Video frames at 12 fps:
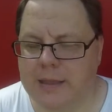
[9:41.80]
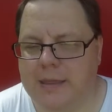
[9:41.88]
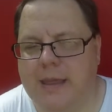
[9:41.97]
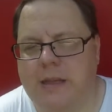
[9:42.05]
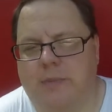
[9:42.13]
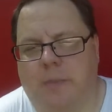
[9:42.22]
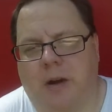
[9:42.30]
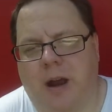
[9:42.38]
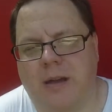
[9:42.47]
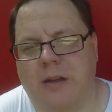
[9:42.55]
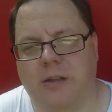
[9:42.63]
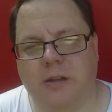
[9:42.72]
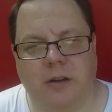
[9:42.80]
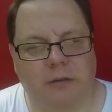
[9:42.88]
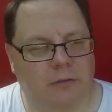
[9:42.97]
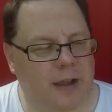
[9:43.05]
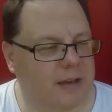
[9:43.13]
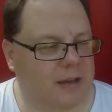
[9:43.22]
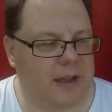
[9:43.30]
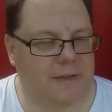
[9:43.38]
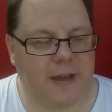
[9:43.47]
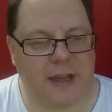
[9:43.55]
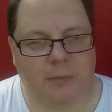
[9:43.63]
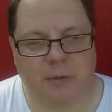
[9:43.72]
these products are readily
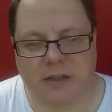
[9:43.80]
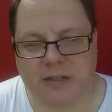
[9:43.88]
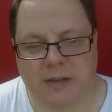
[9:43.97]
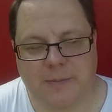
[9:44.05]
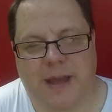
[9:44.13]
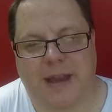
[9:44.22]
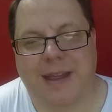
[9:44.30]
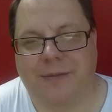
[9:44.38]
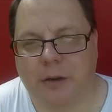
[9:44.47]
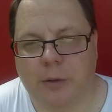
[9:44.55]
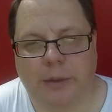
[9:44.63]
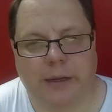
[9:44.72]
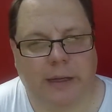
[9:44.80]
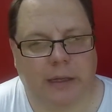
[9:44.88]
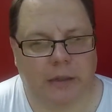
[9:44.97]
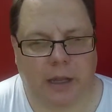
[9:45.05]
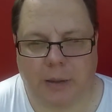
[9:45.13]
available just about everywhere.